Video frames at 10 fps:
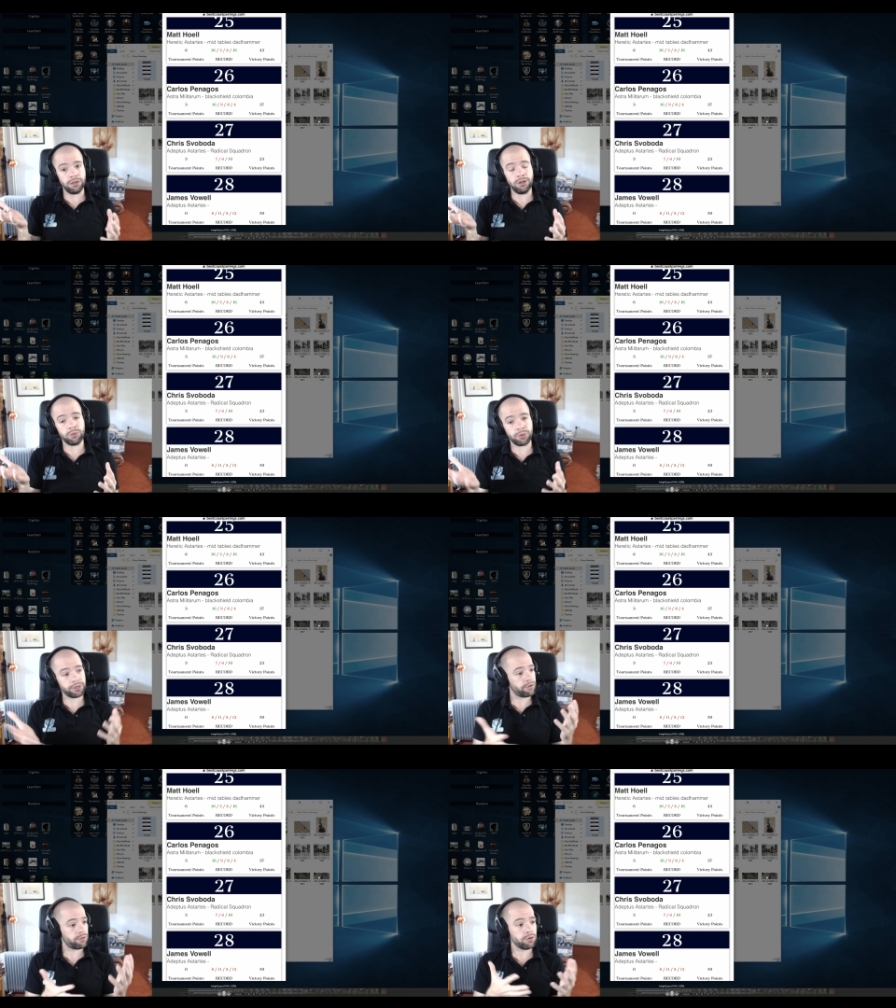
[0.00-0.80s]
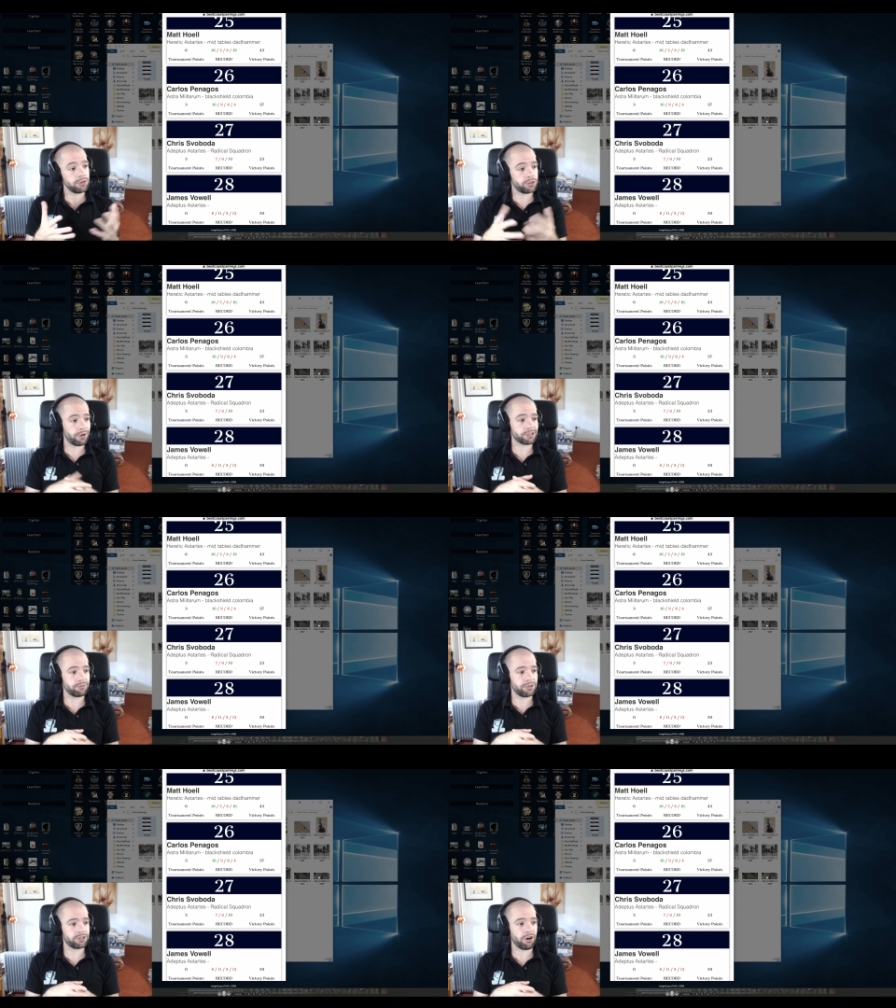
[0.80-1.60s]
oh, well, there were only two
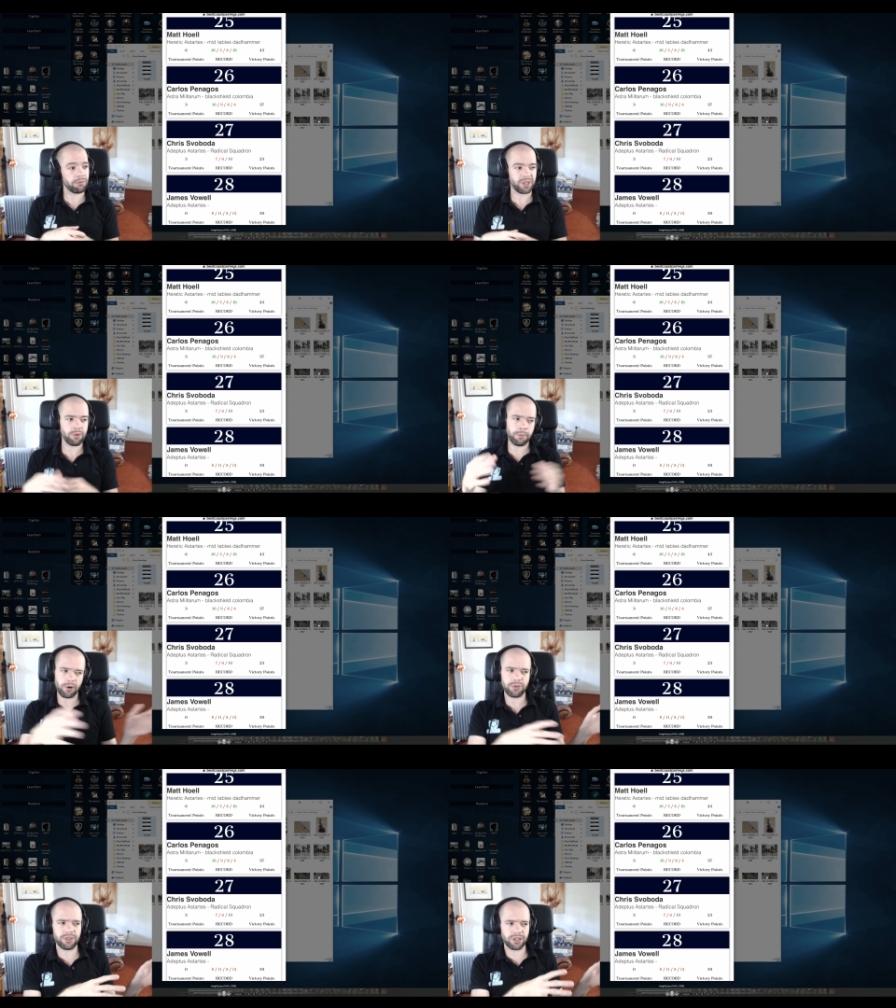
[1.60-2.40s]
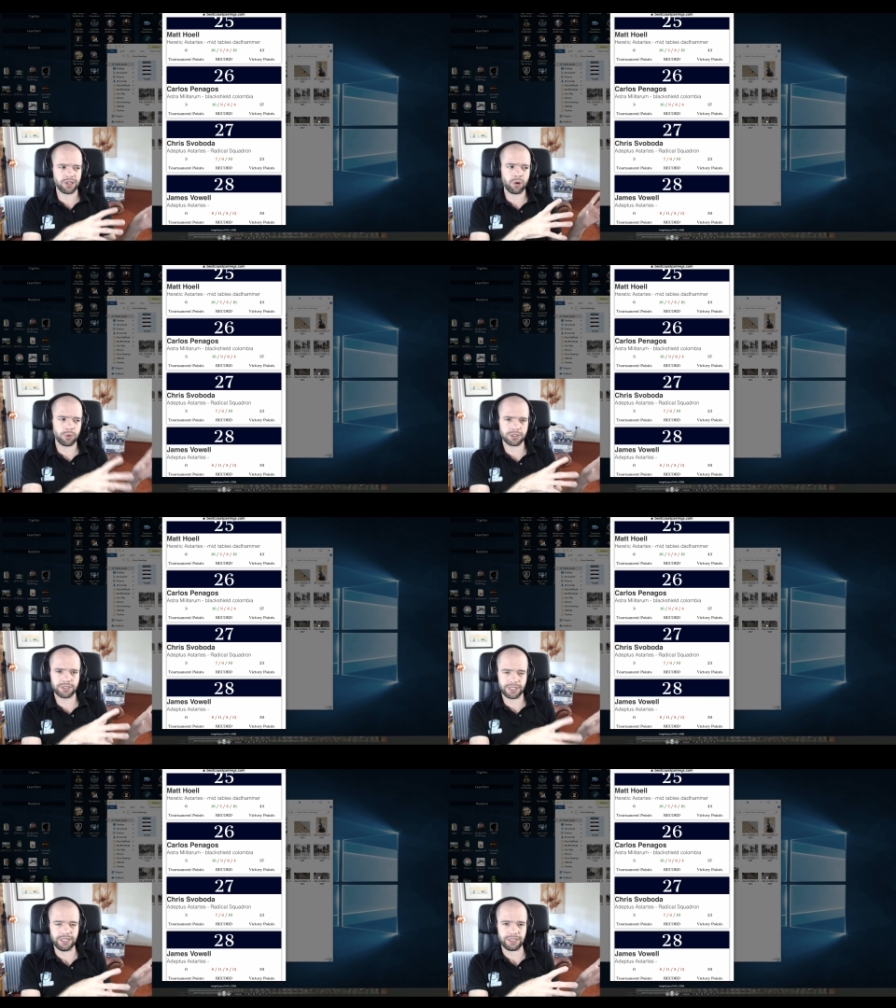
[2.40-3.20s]
Astra Militarum, they were both in the lower
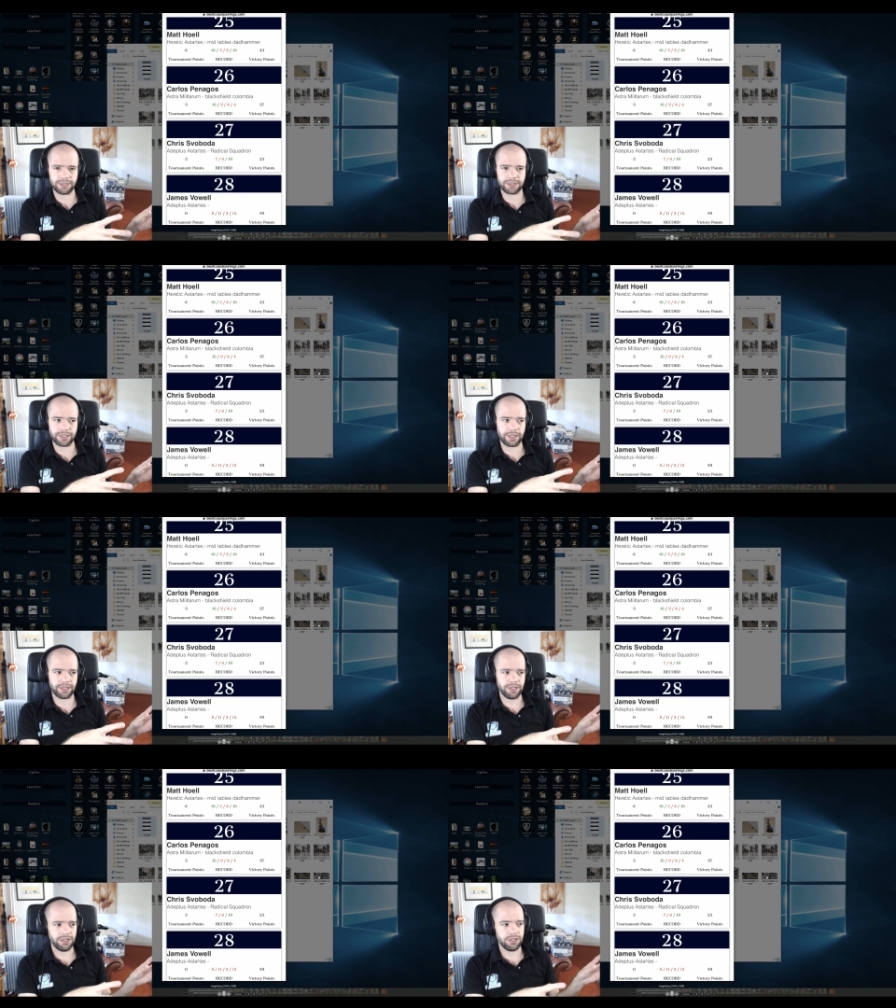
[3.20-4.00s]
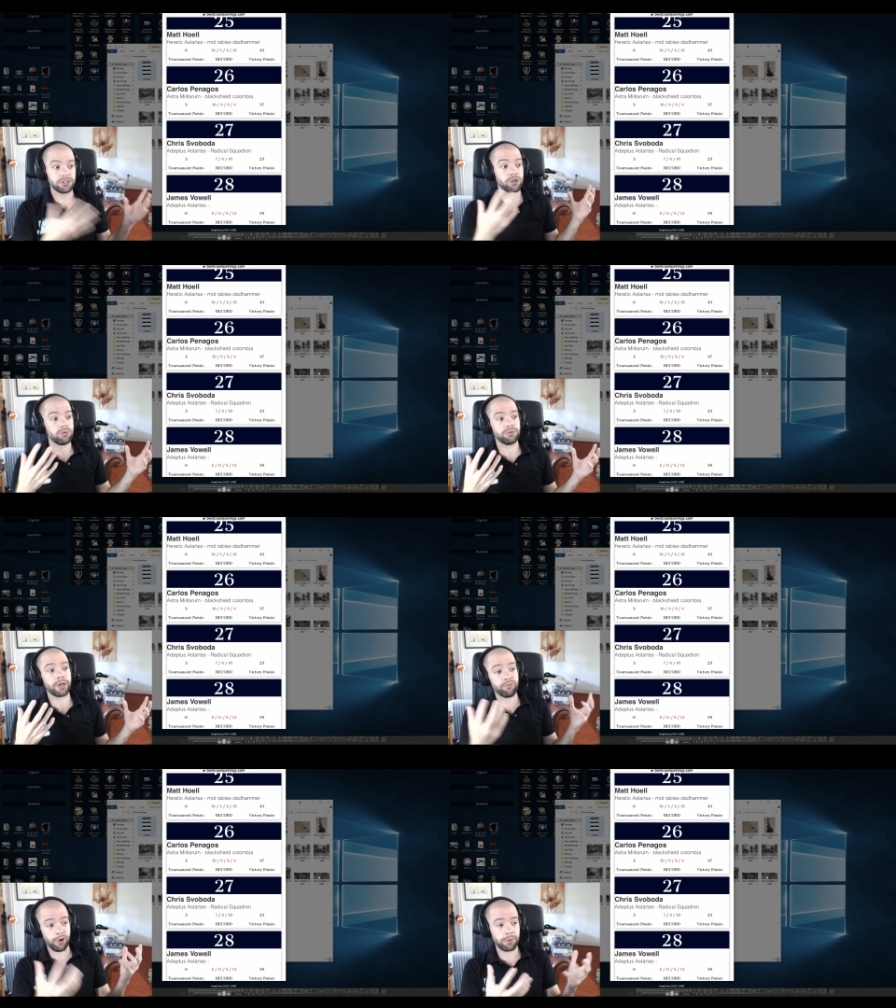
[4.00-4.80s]
tiers there, so
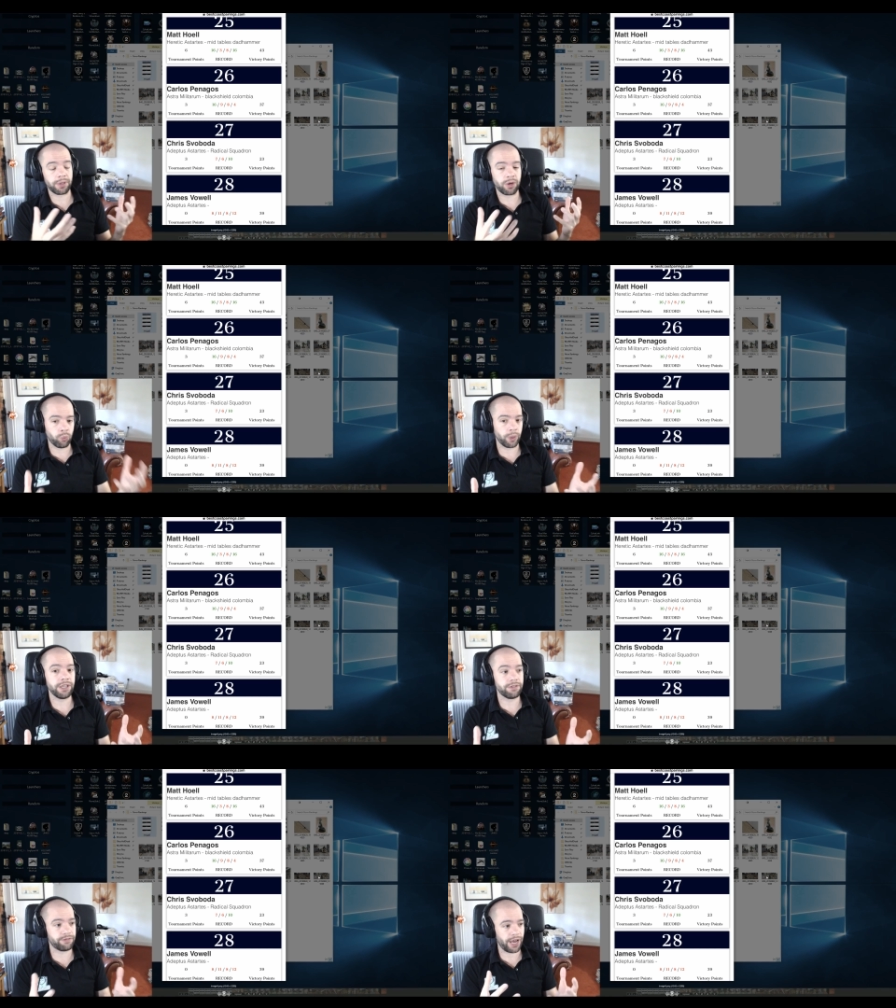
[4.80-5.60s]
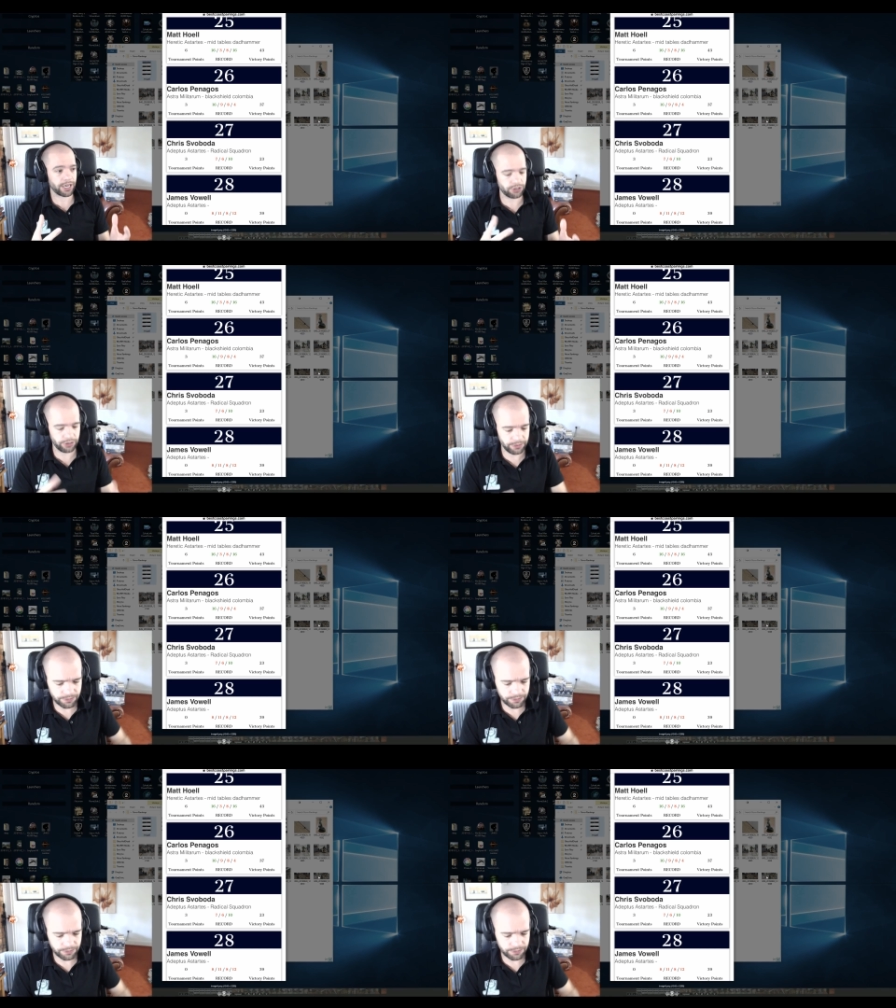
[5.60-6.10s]
they're probably a weak faction.